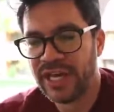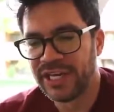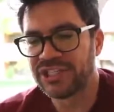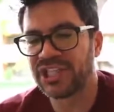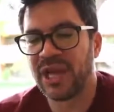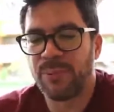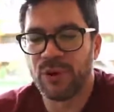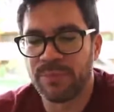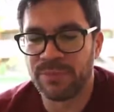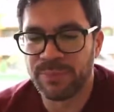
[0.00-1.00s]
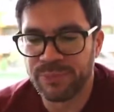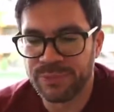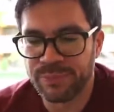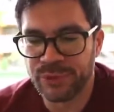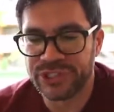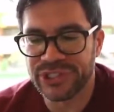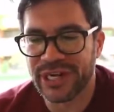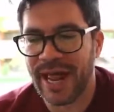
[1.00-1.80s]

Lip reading: He said they put him in prison,